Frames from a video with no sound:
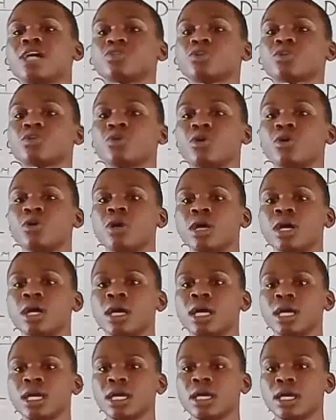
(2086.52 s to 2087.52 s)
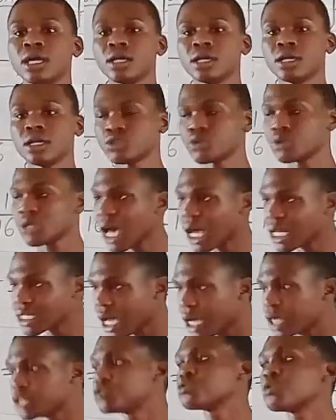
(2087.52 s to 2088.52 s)
occurred. So that's how
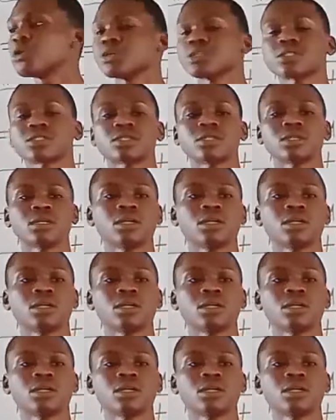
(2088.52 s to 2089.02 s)
it works.